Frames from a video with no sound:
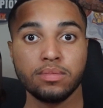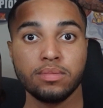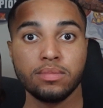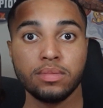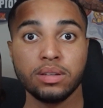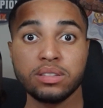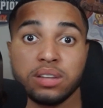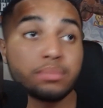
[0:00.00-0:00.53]

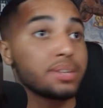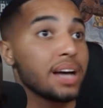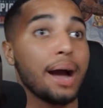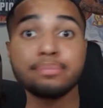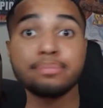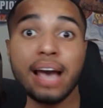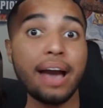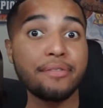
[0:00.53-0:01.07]
Sometimes
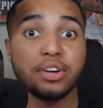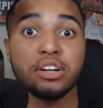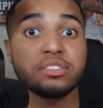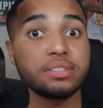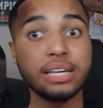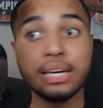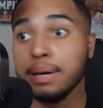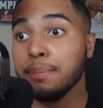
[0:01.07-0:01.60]
having to
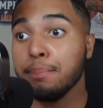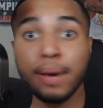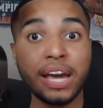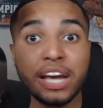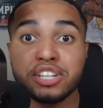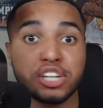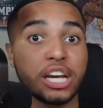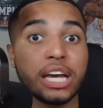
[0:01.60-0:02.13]
see
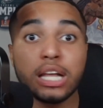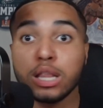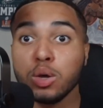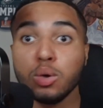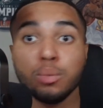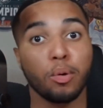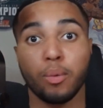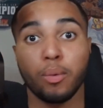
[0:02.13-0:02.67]
BG
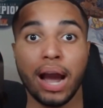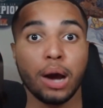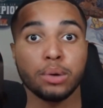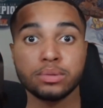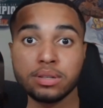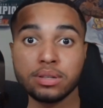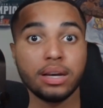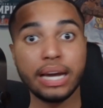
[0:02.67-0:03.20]
loop
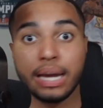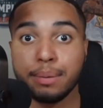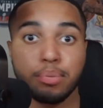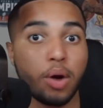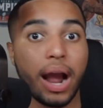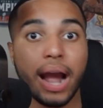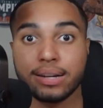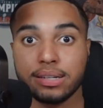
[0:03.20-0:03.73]
around in
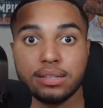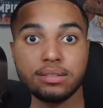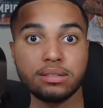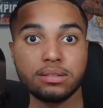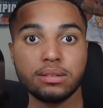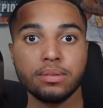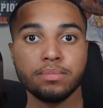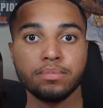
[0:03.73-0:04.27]
practice.
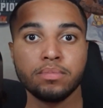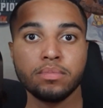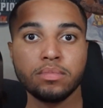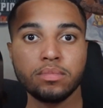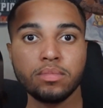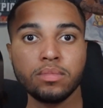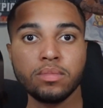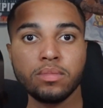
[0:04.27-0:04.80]

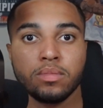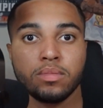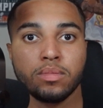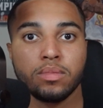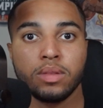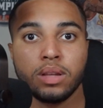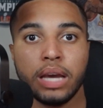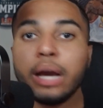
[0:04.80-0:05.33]

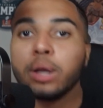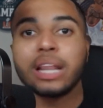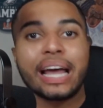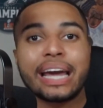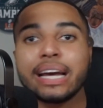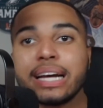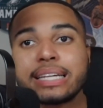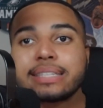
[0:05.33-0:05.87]

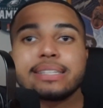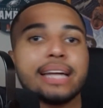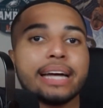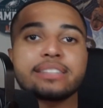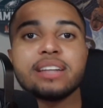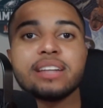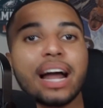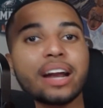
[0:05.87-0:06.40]

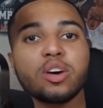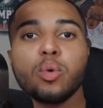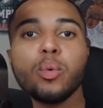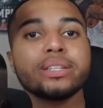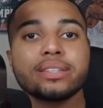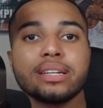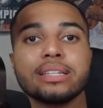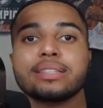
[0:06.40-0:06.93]
It's not a
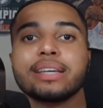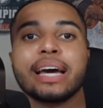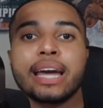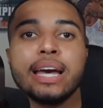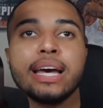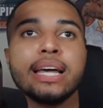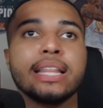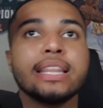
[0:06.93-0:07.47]
coincidence. Like,
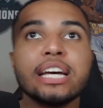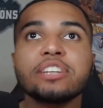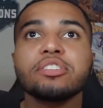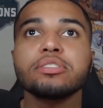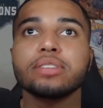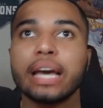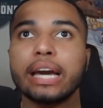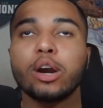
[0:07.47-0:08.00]
this
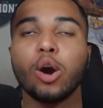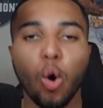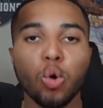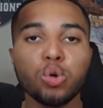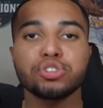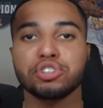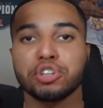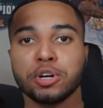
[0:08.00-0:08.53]
is a
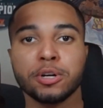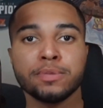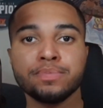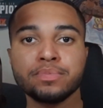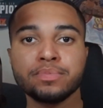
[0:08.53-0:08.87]
culture